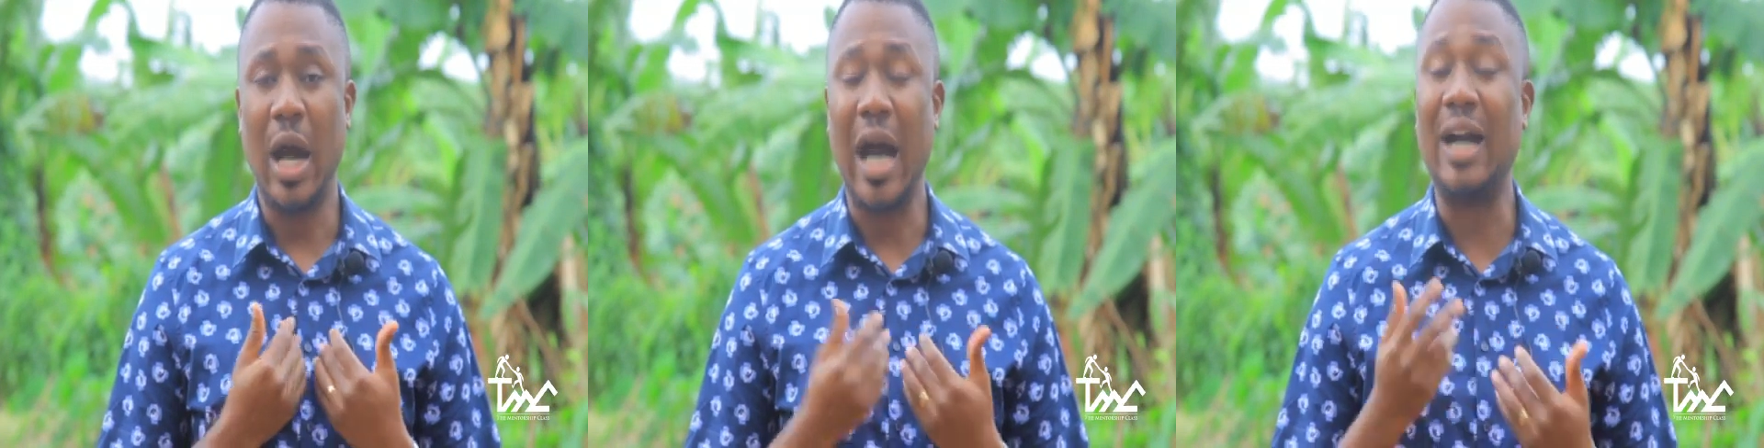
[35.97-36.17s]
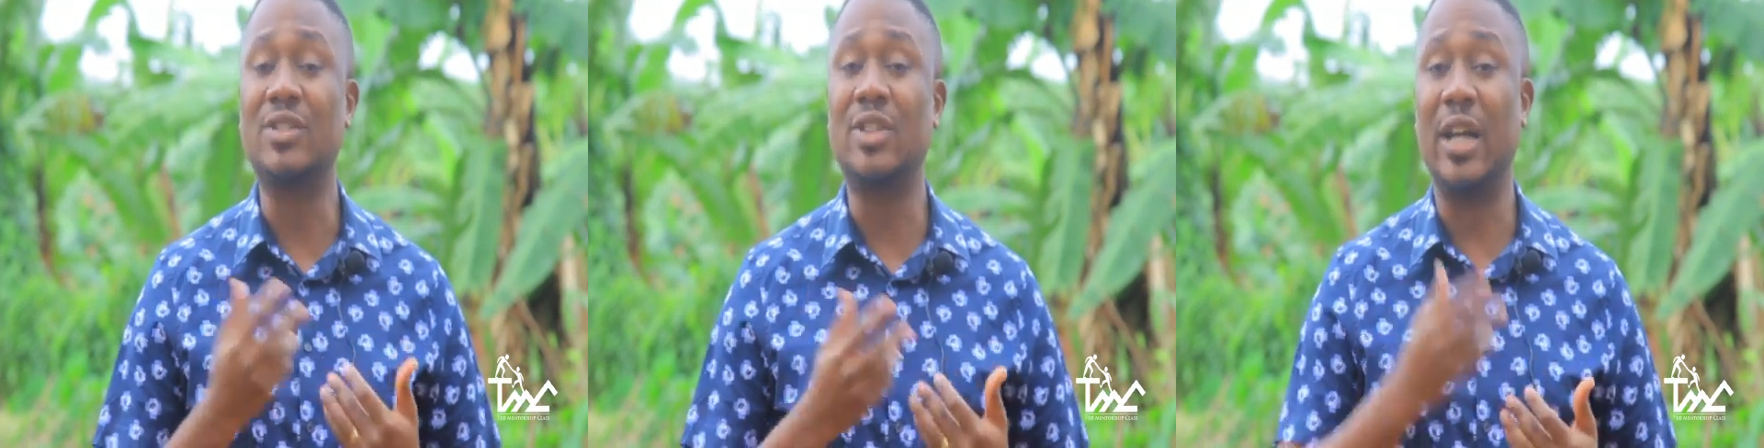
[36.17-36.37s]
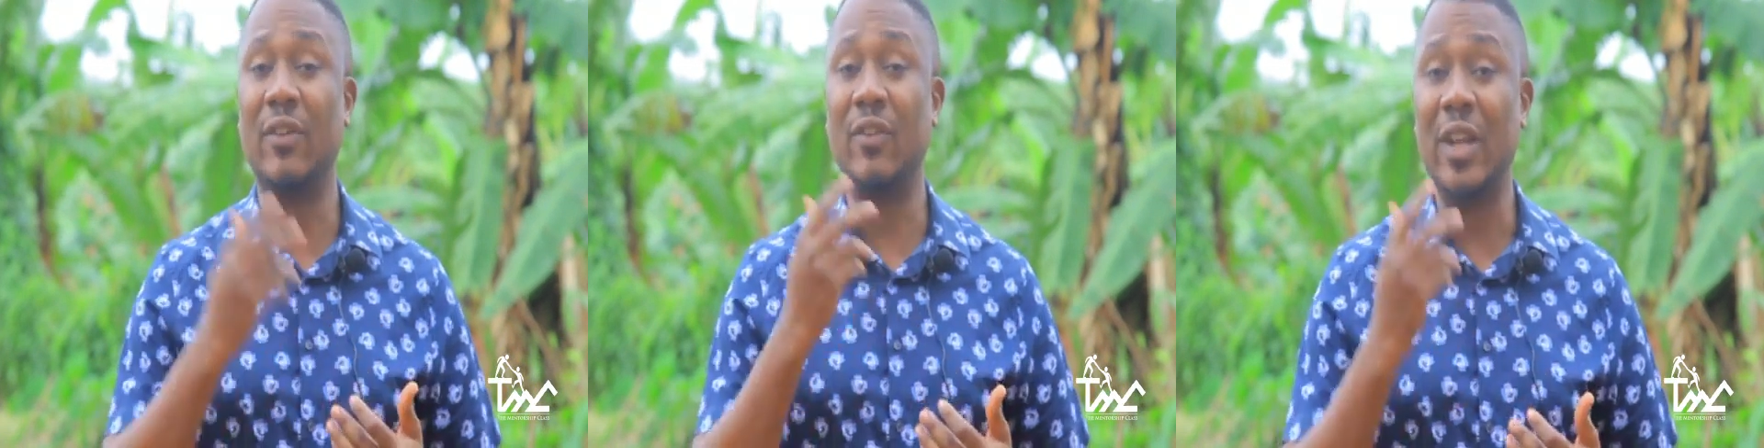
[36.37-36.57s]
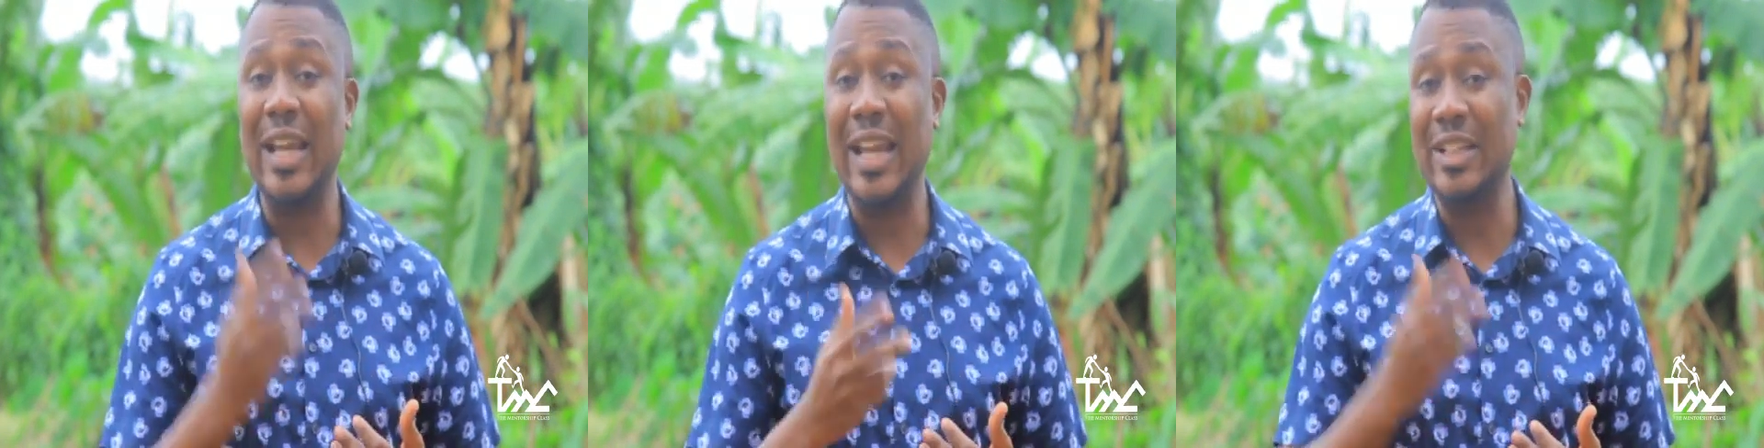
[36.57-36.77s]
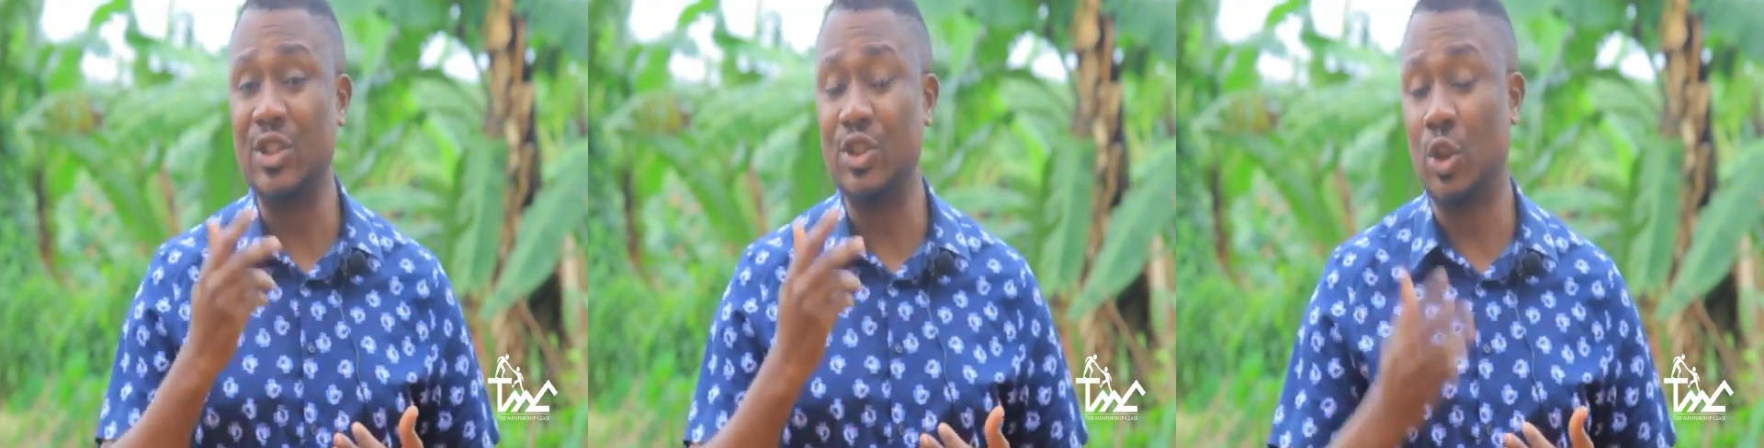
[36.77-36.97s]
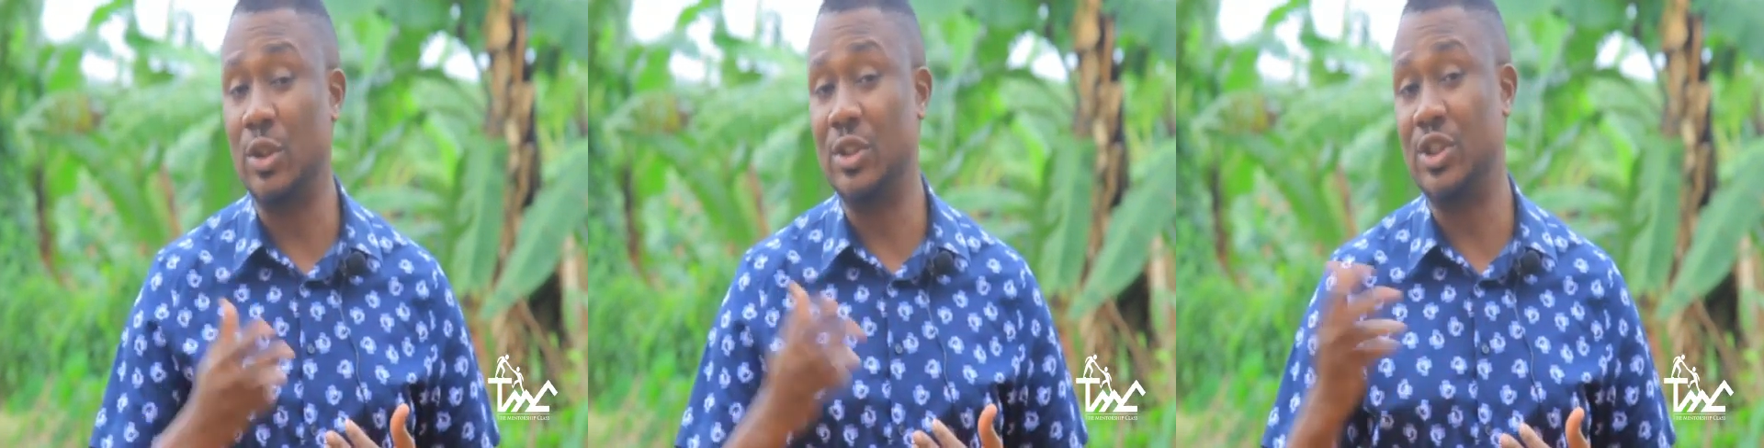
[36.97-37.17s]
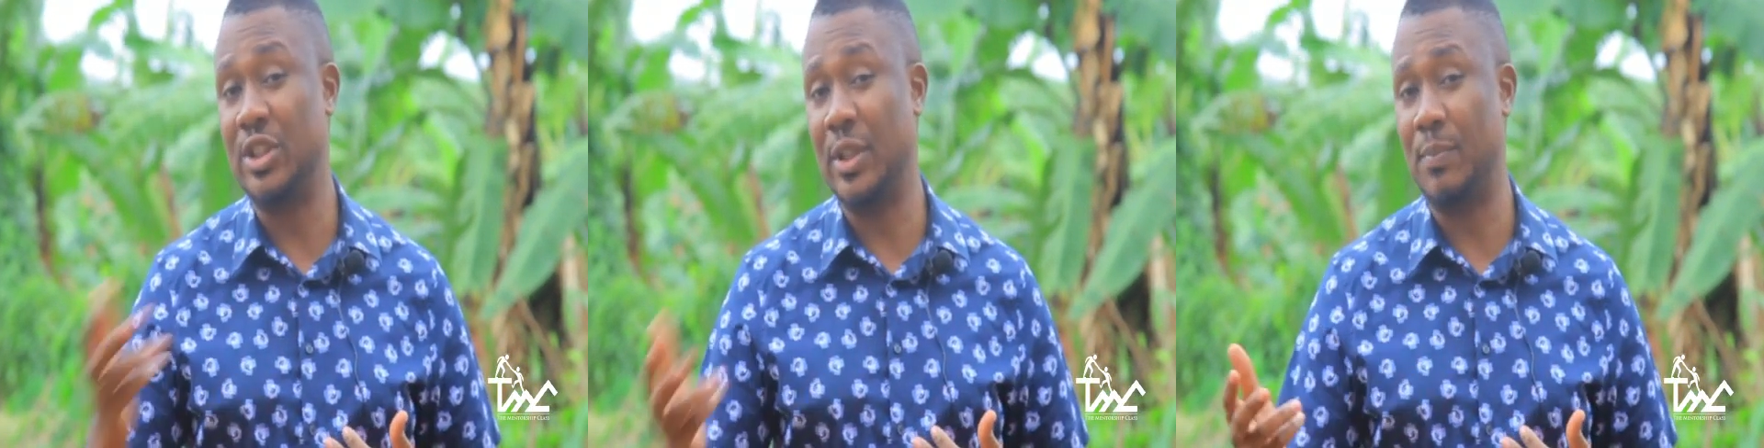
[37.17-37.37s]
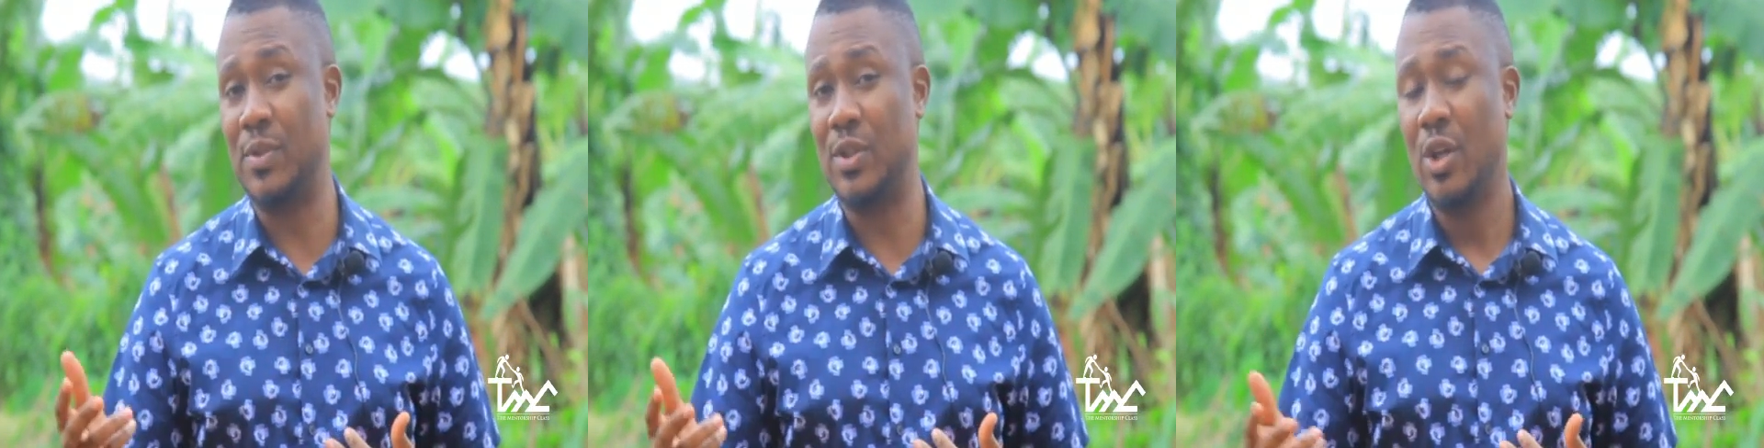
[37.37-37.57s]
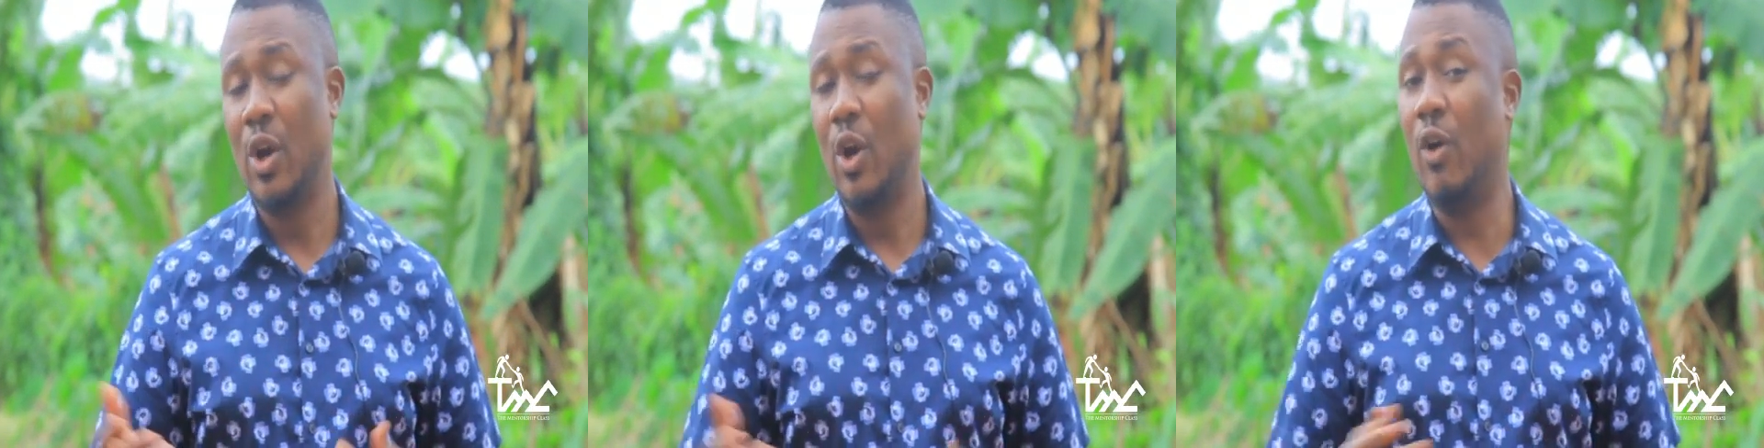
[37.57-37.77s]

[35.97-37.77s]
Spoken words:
Actually, relationships